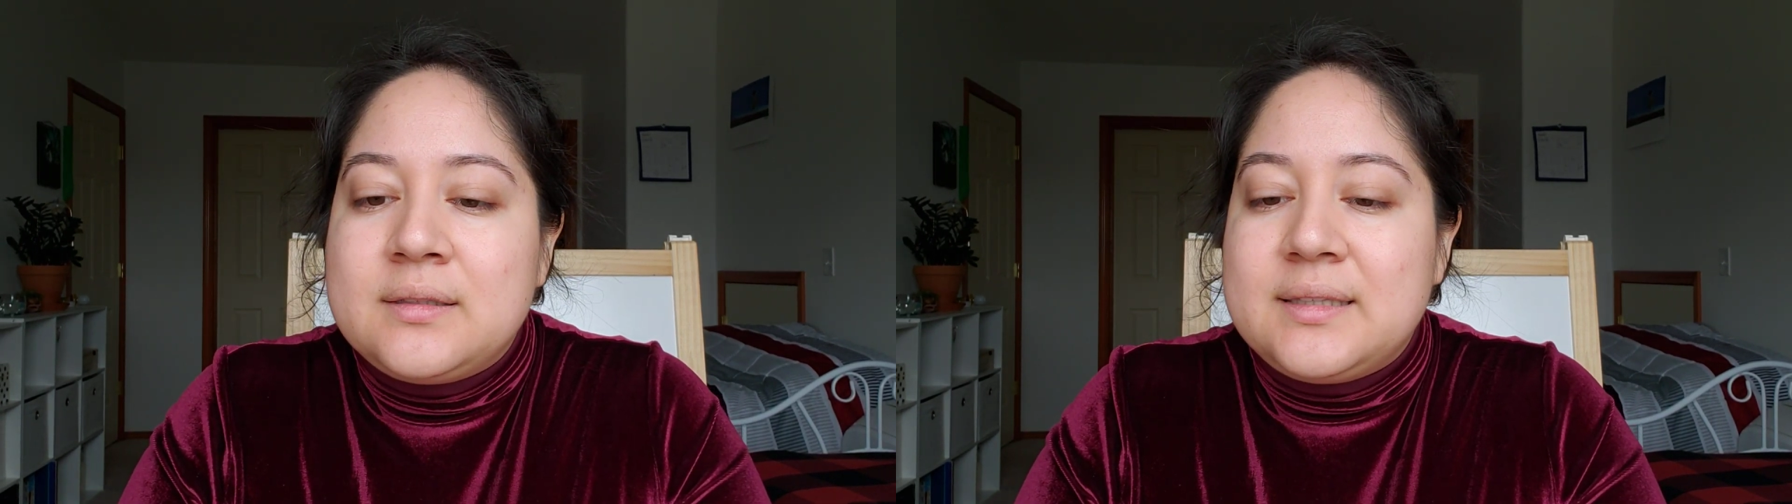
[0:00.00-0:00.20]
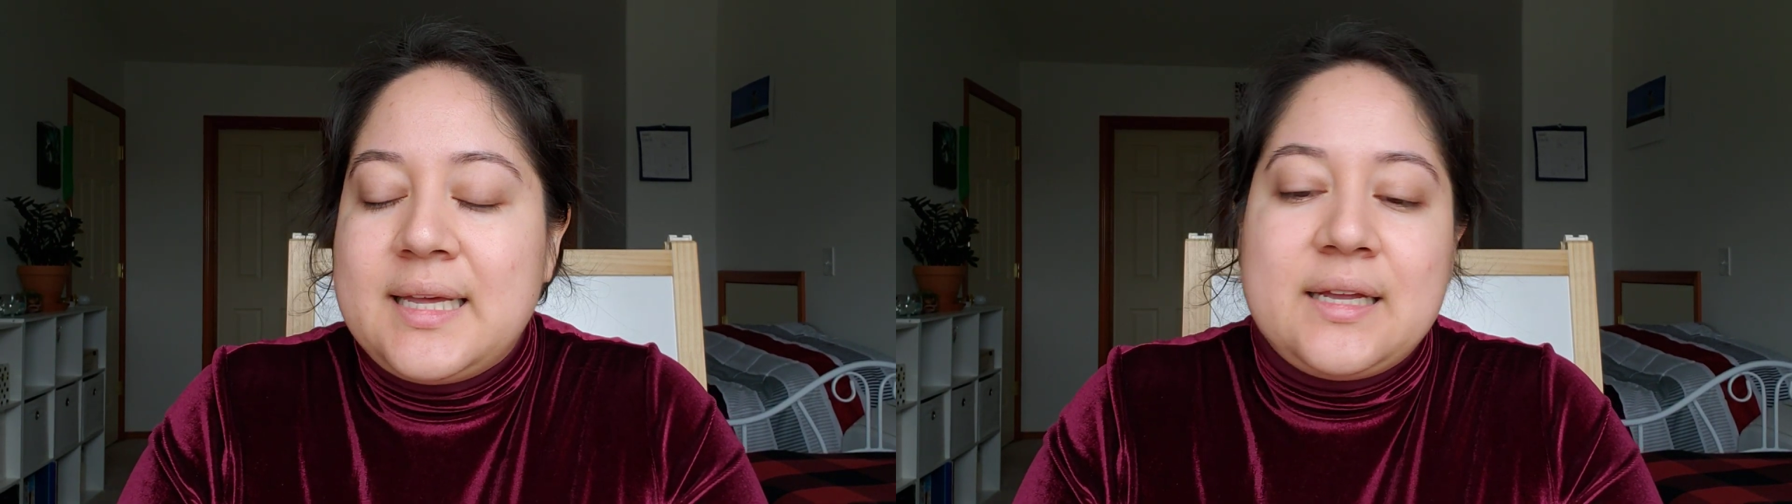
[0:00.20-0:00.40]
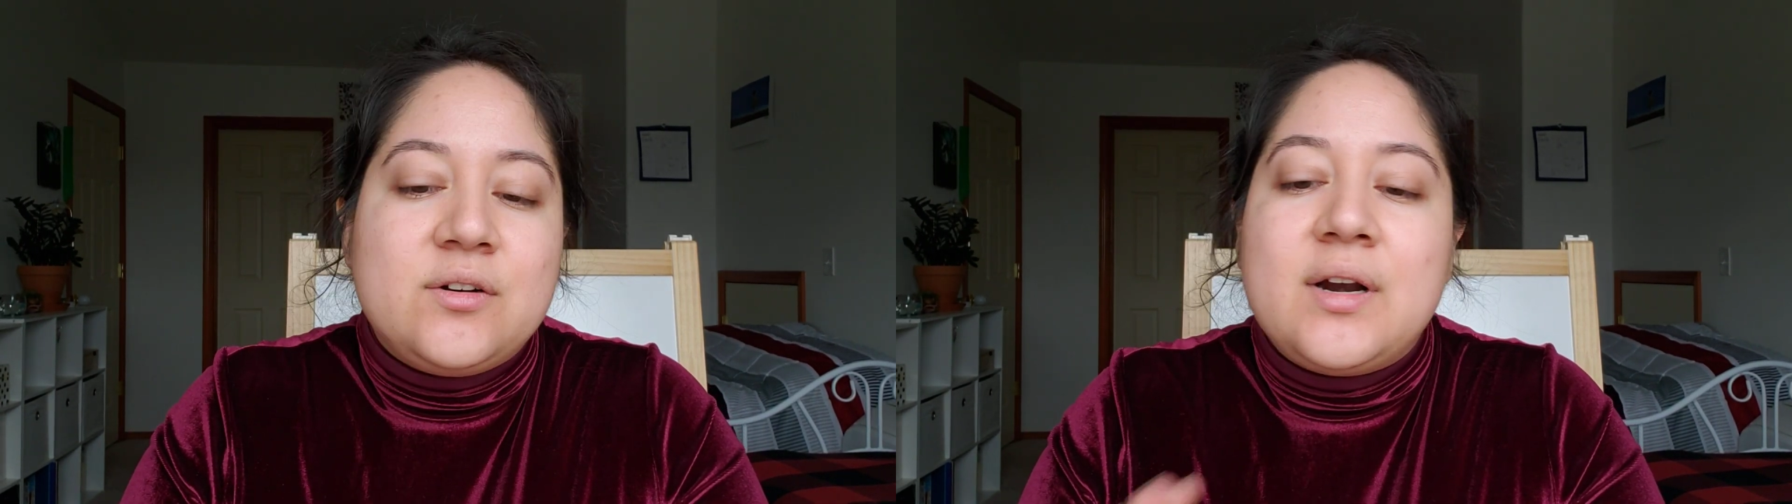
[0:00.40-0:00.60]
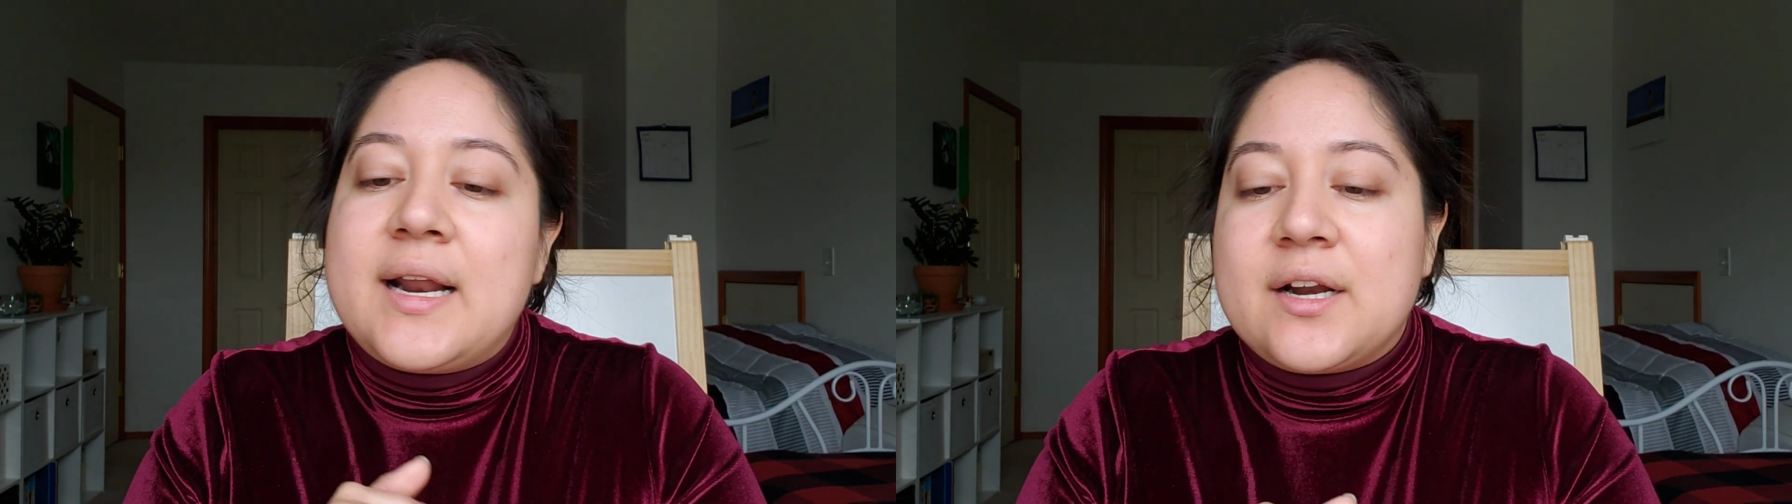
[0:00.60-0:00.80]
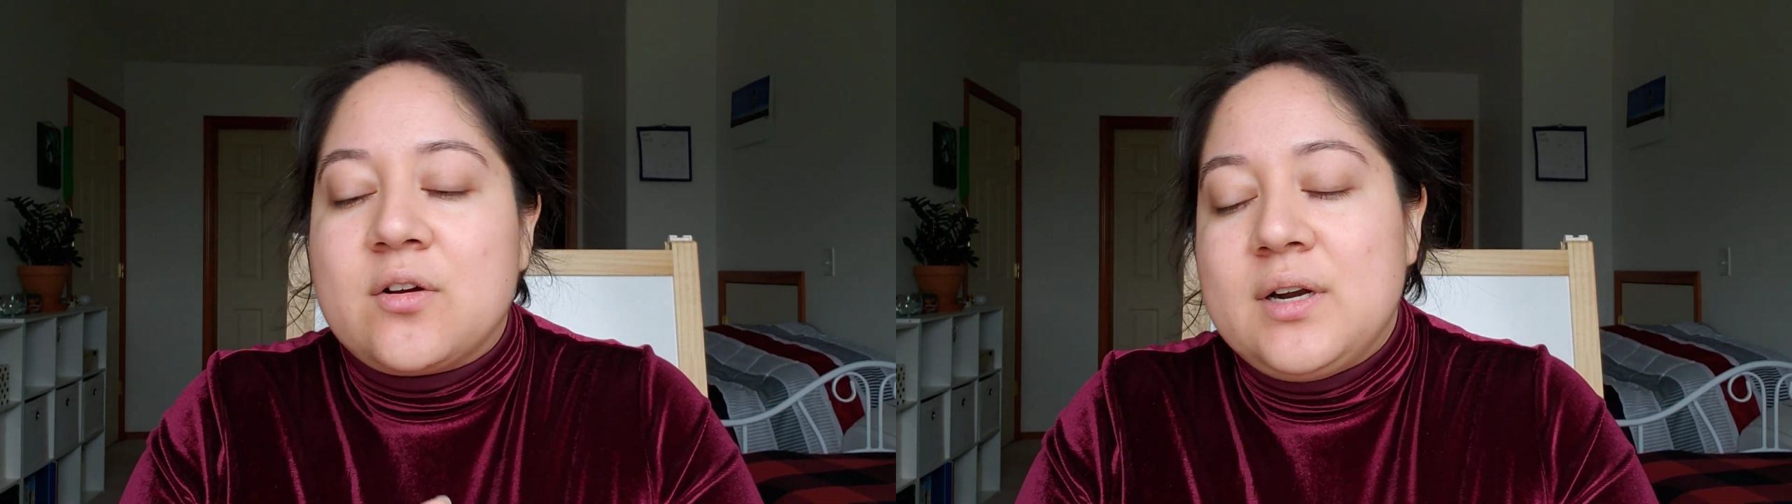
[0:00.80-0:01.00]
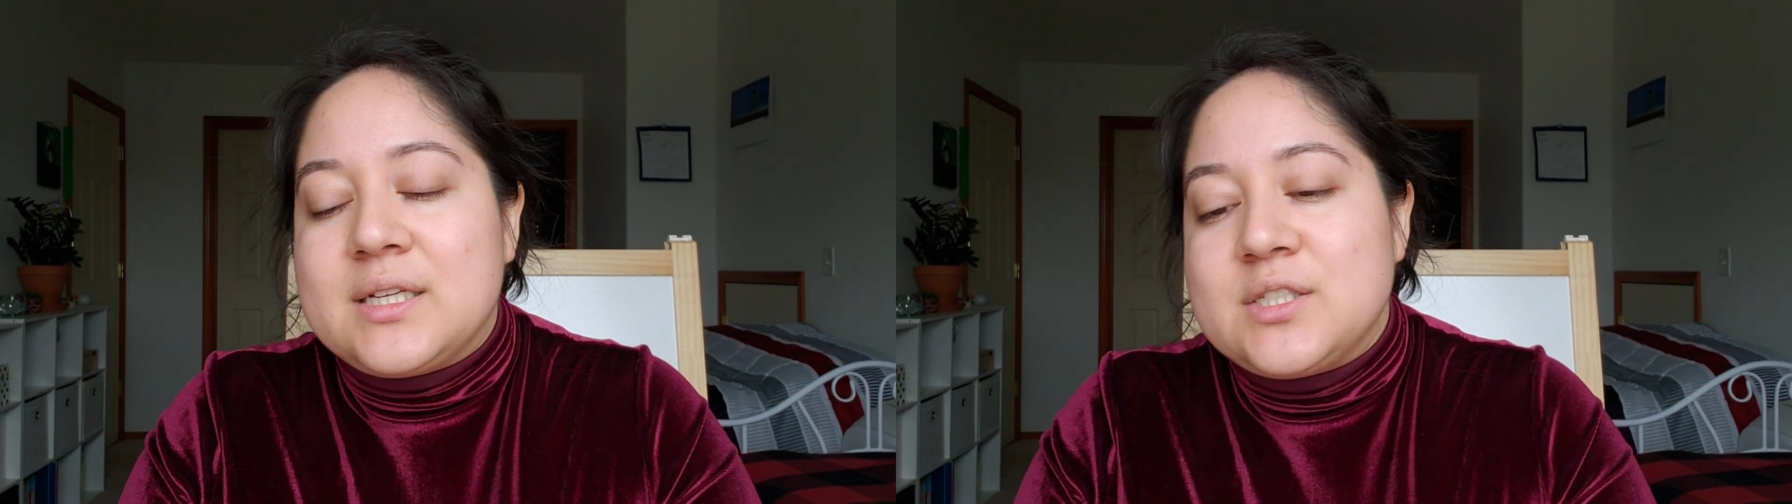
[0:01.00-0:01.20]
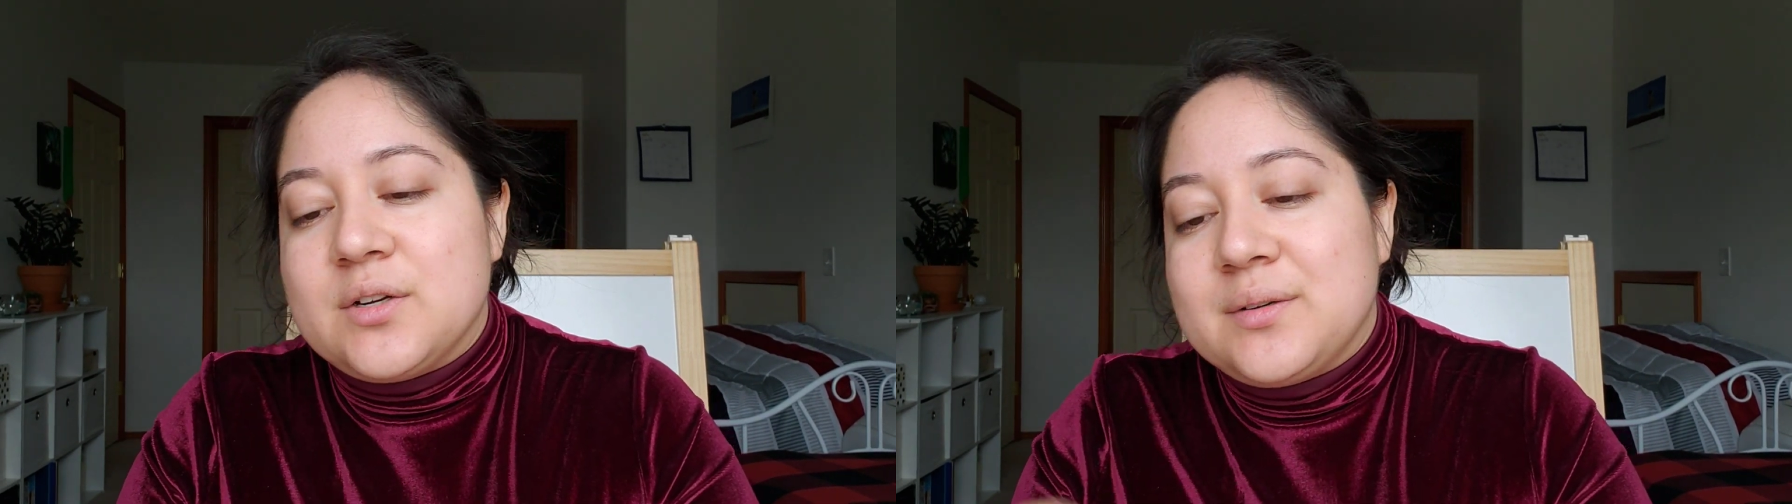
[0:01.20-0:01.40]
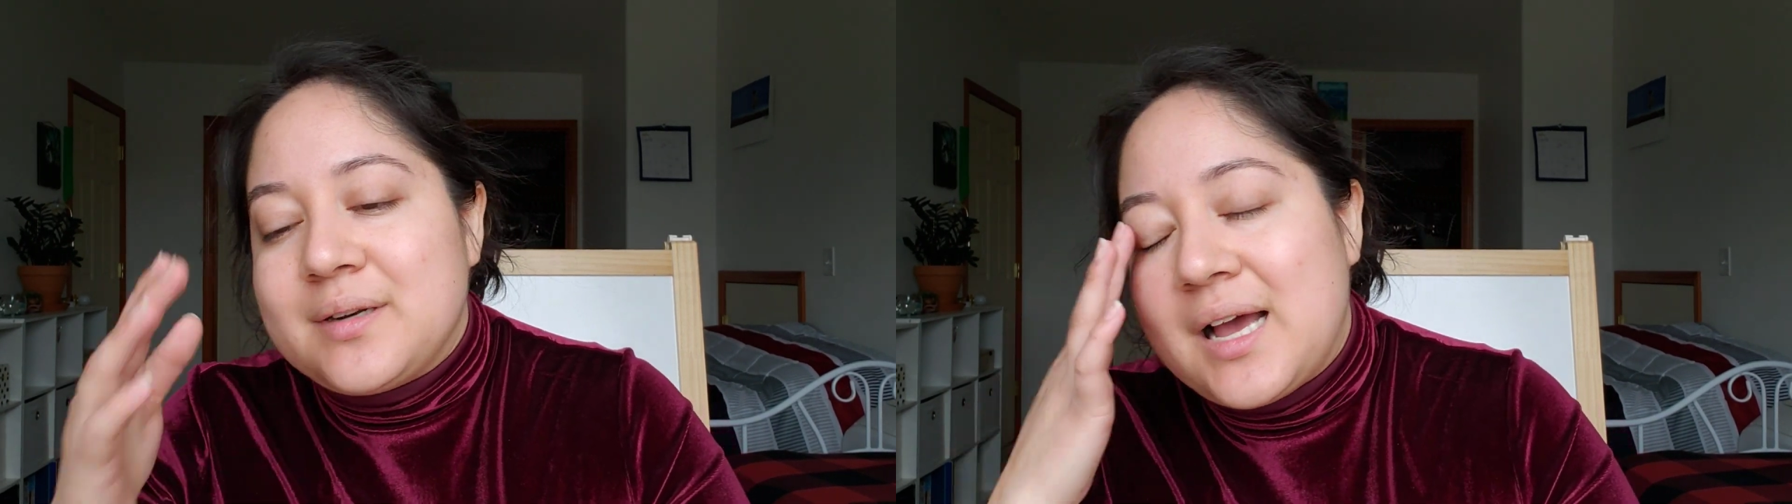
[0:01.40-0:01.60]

de no la recolección.